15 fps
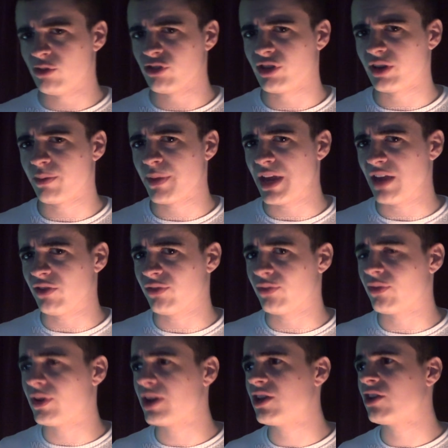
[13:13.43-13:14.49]
was like the
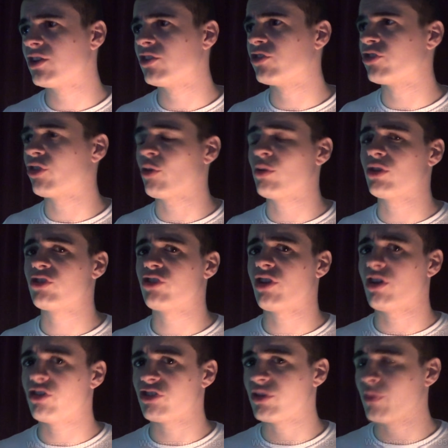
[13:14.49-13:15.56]
PS3 controller
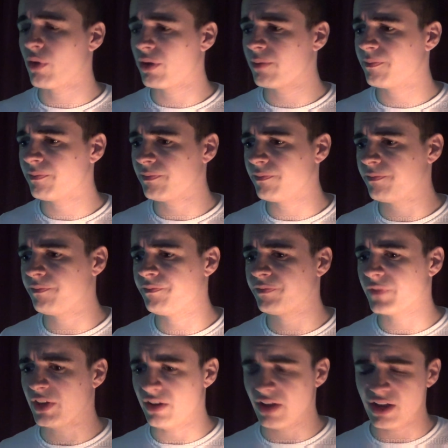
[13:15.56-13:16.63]
charging one,
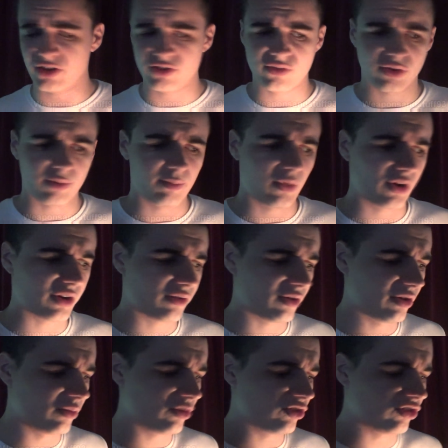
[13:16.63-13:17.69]
and then you've got
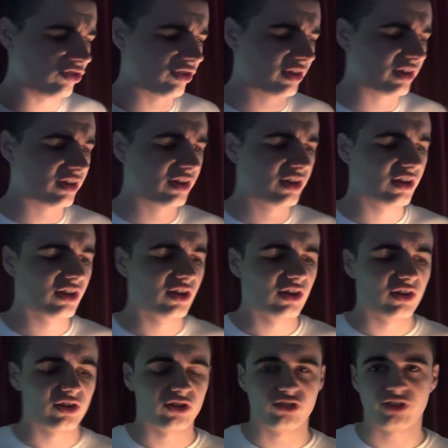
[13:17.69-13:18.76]
micro, which is like
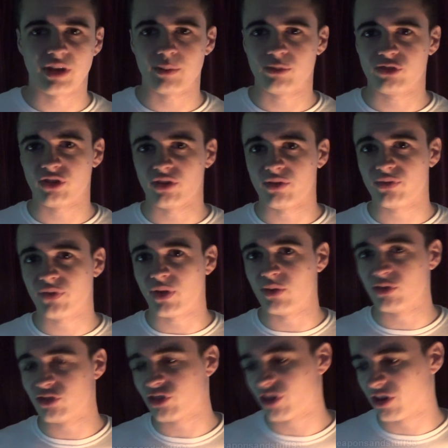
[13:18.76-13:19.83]
the Samsung
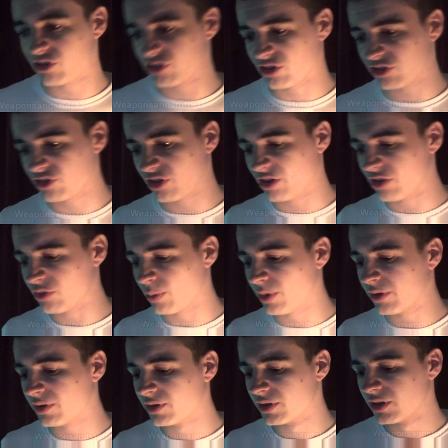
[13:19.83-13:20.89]
phone charging size
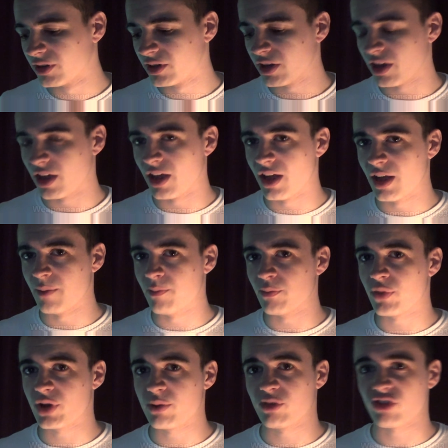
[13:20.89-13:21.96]
one.
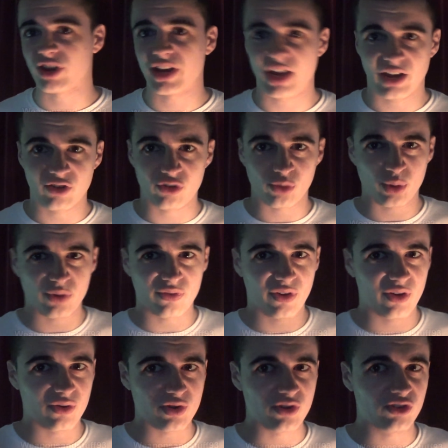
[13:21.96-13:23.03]
Pretty much any Android
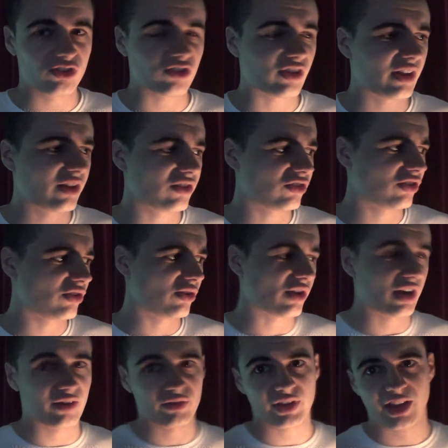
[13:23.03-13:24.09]
phone uses that, so you're
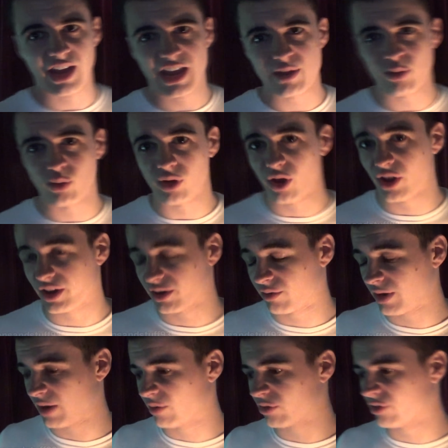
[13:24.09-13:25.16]
going to have the cable lying
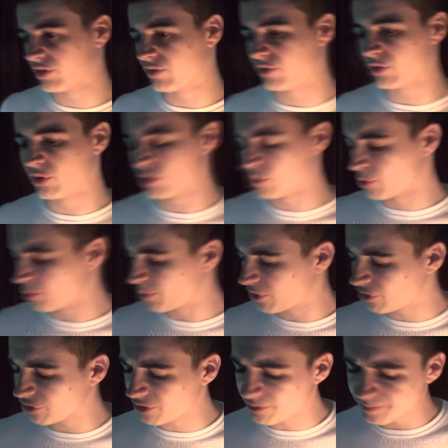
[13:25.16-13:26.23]
around if you're a normal
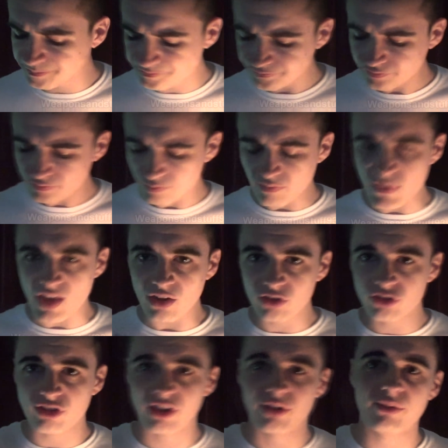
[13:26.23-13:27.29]
person.
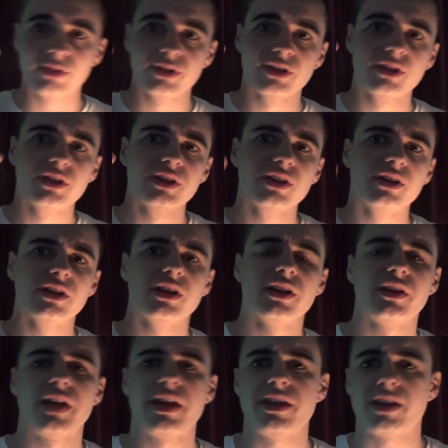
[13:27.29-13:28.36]
So,
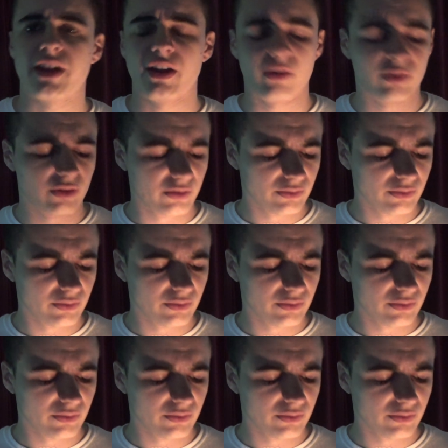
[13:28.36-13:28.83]
there you go.